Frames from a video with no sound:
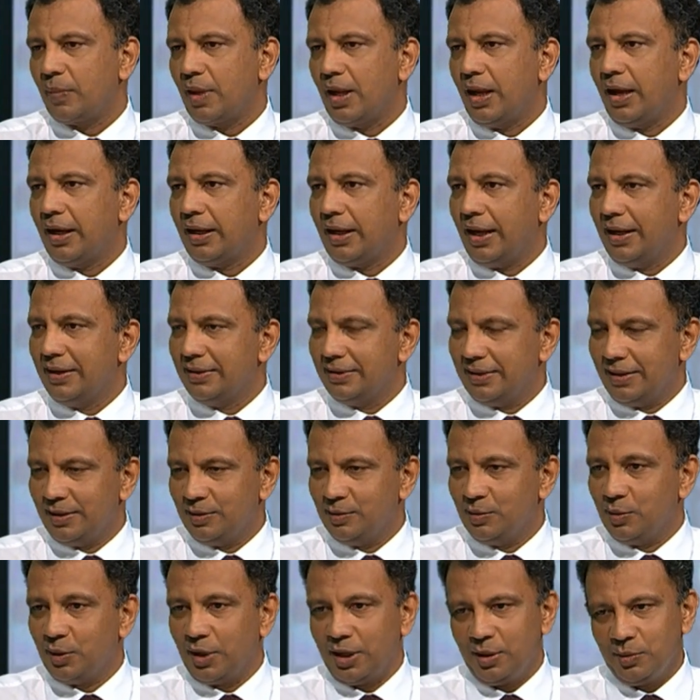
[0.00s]
Can tell
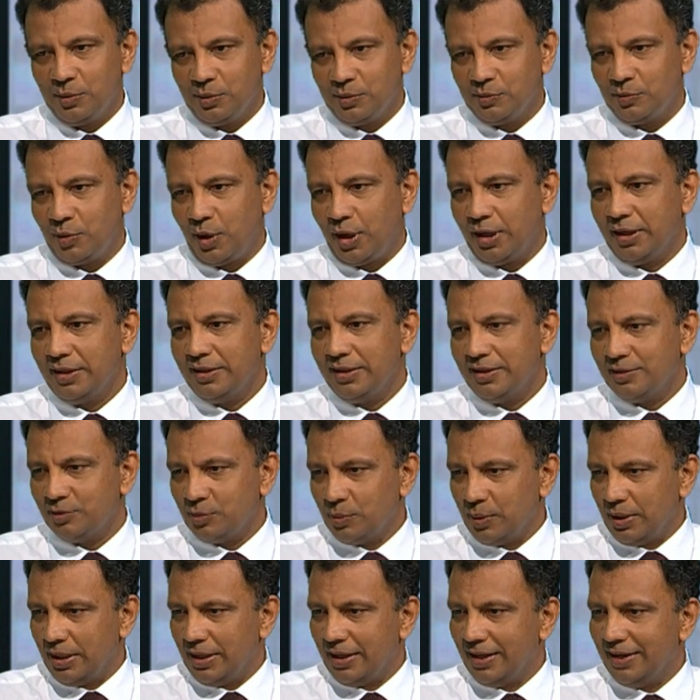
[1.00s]
you, okay, don't worry, this
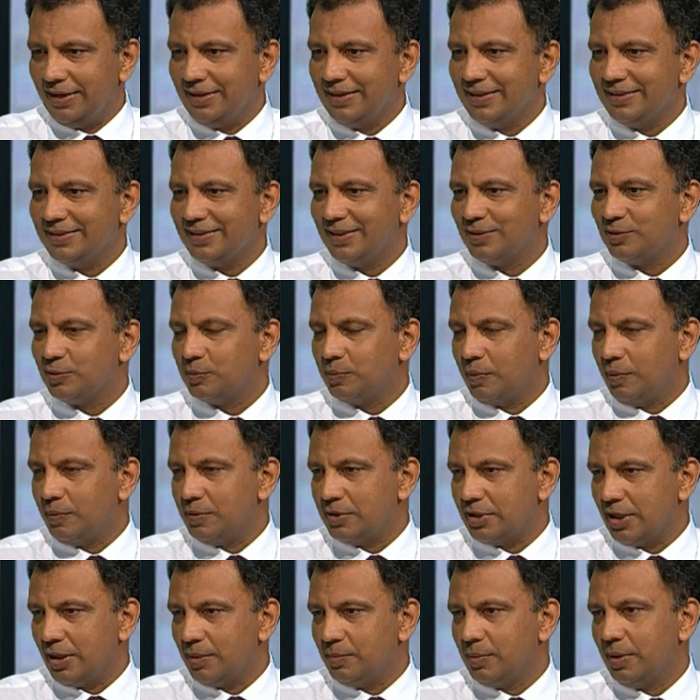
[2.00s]
will heal, this is a
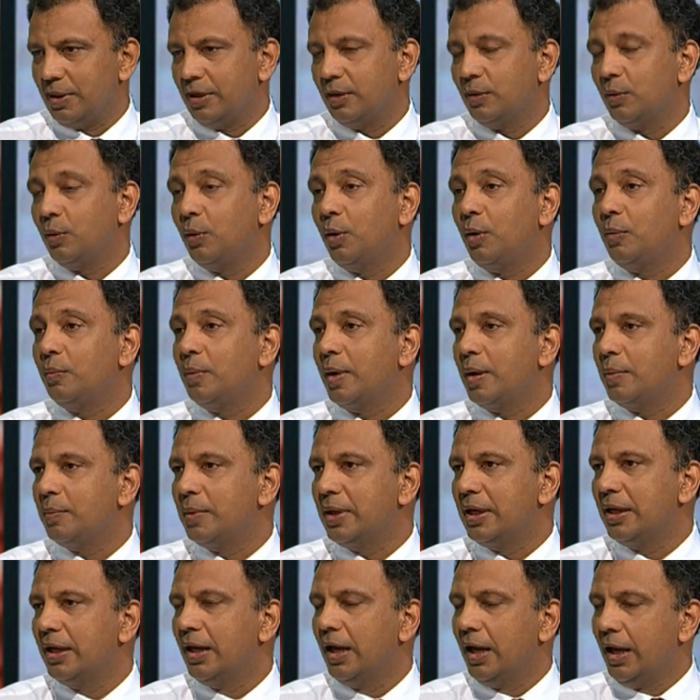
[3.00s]
superficial burn, or
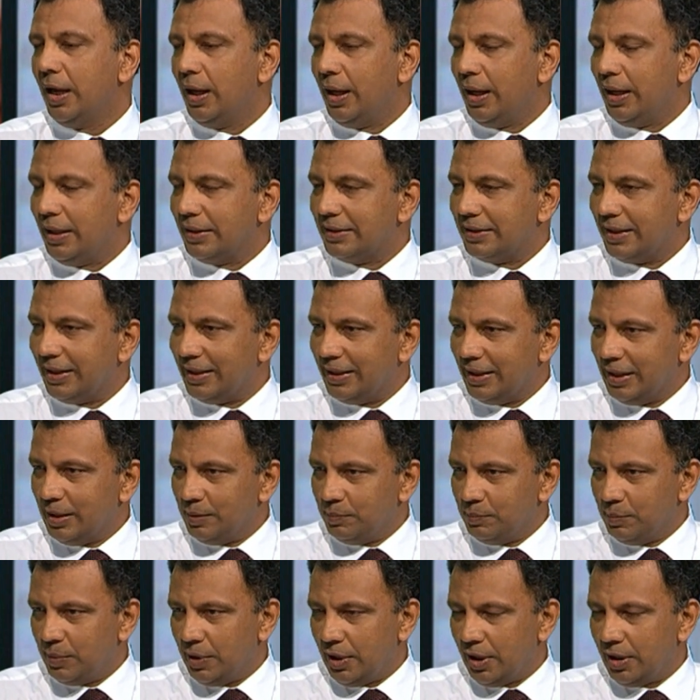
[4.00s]
maybe it's a
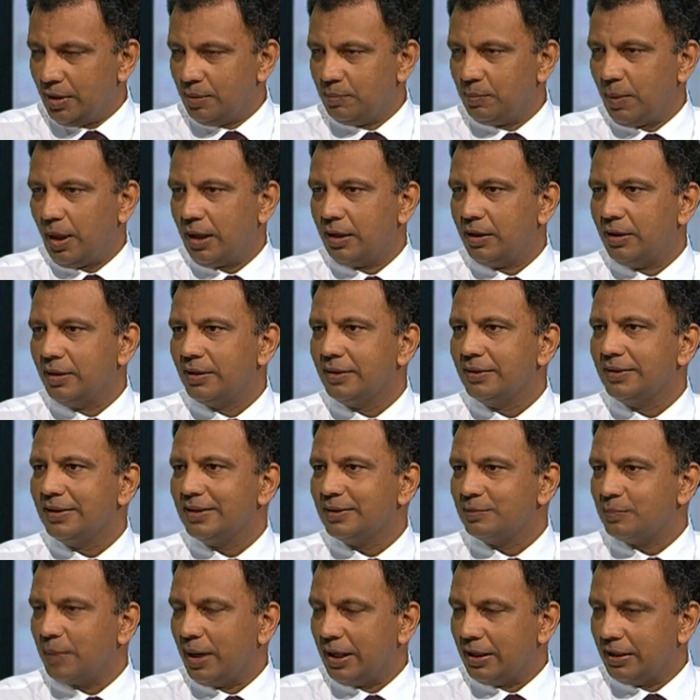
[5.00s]
deep burn, but
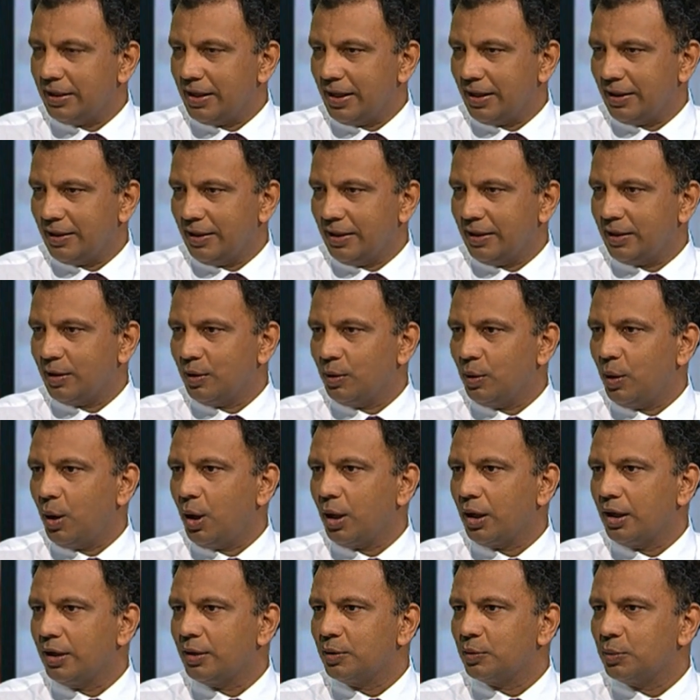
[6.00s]
this might take little
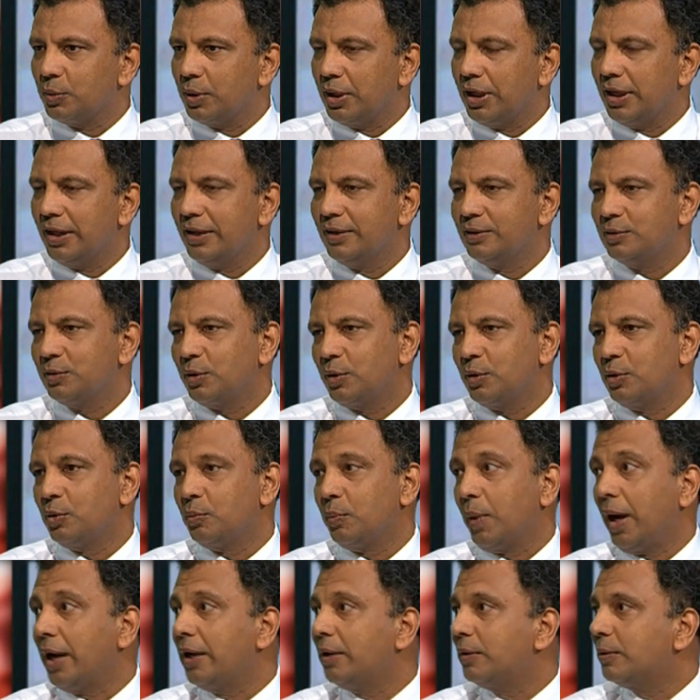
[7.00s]
longer to heal, so you
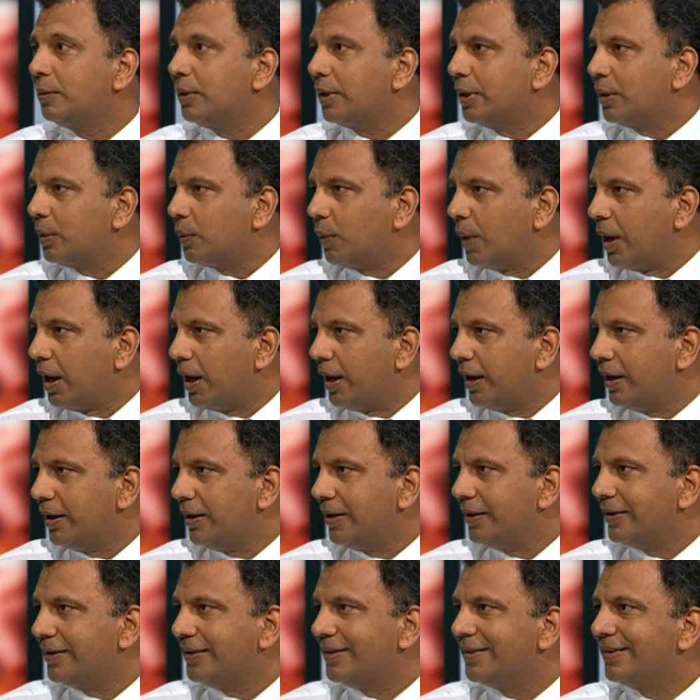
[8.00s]
might require
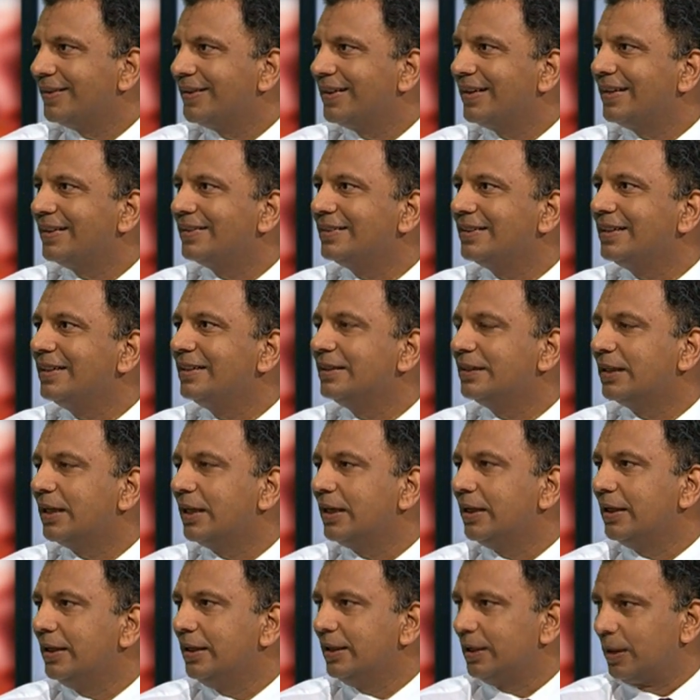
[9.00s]
a
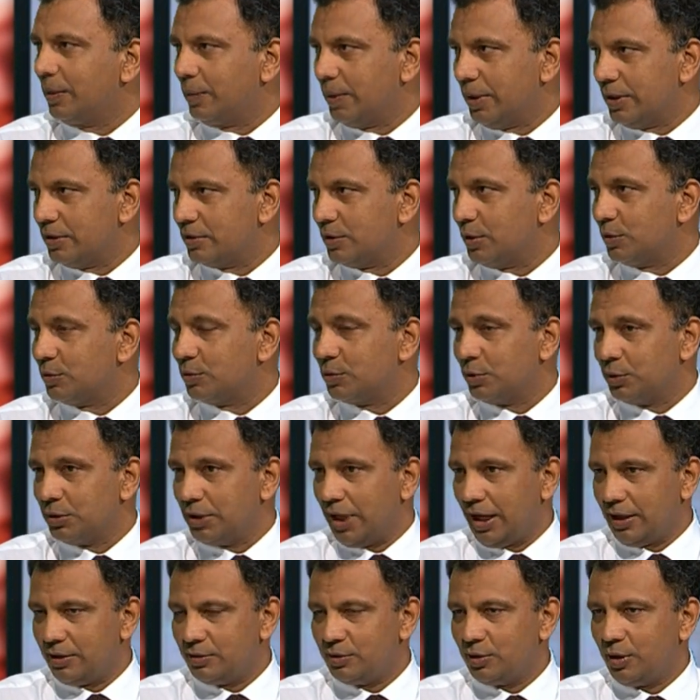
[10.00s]
surgical intervention. So
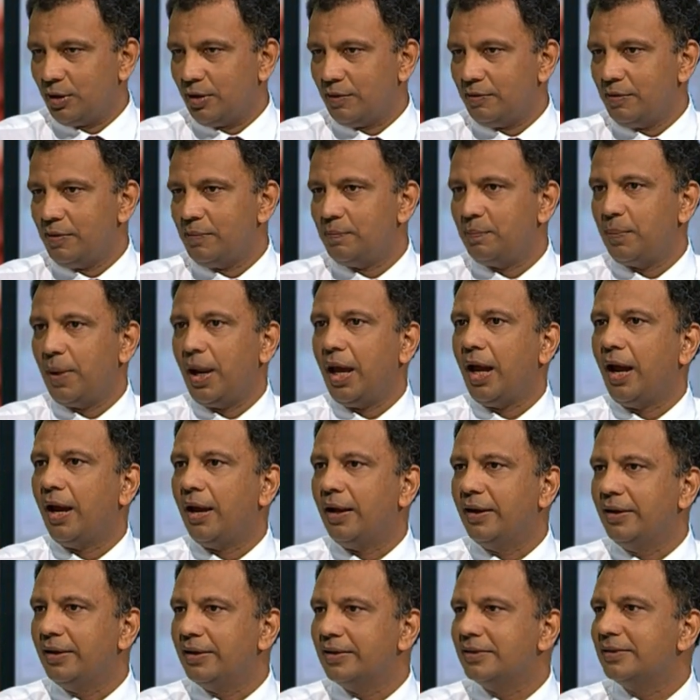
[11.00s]
that sort of a
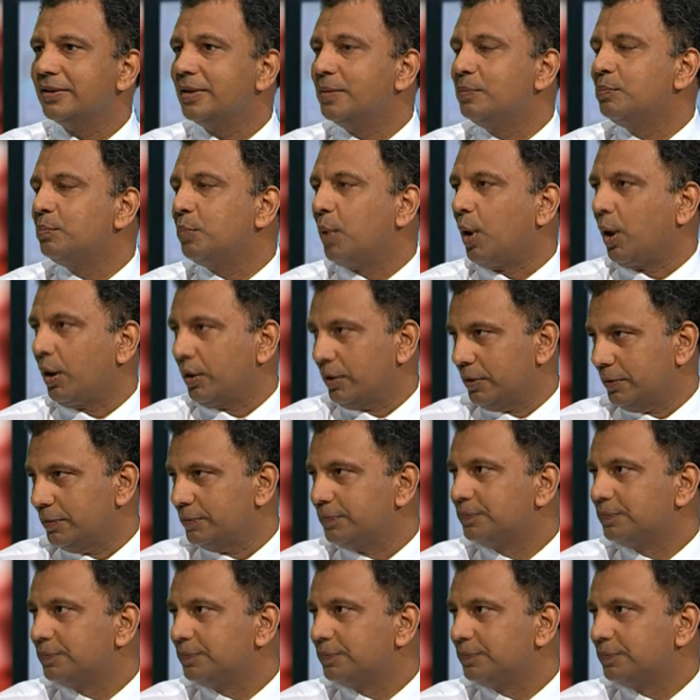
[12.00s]
plan, it's important.